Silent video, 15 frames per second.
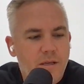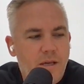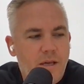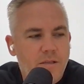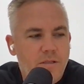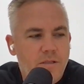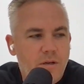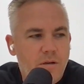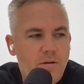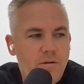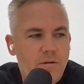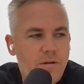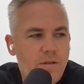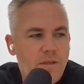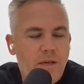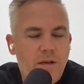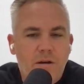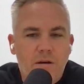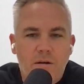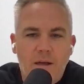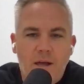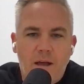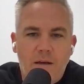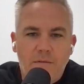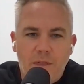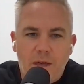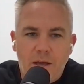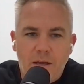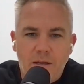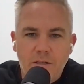And so they all have
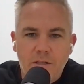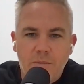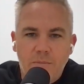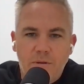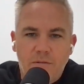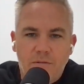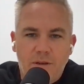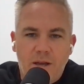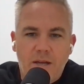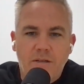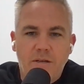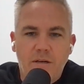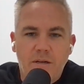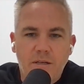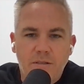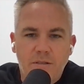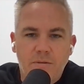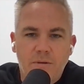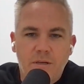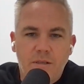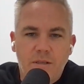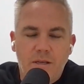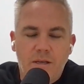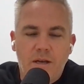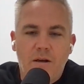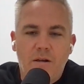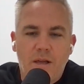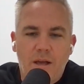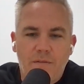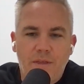that contributing factor into it. And they
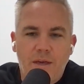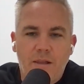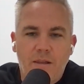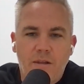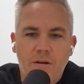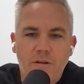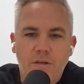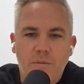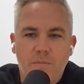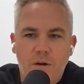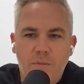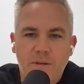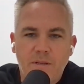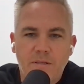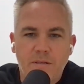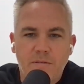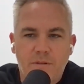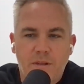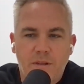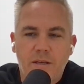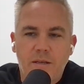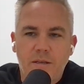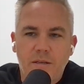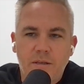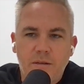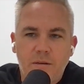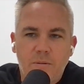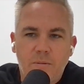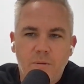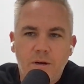all have that larger purpose of like,
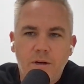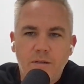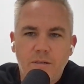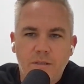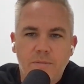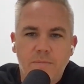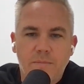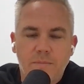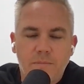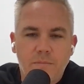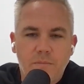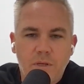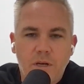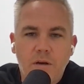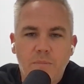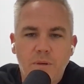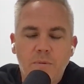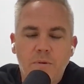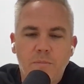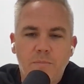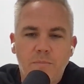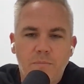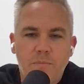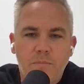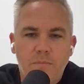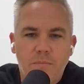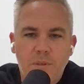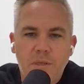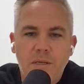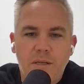we're here to help people
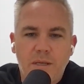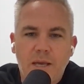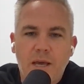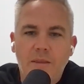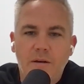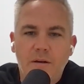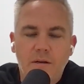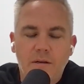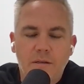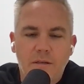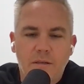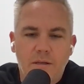be together.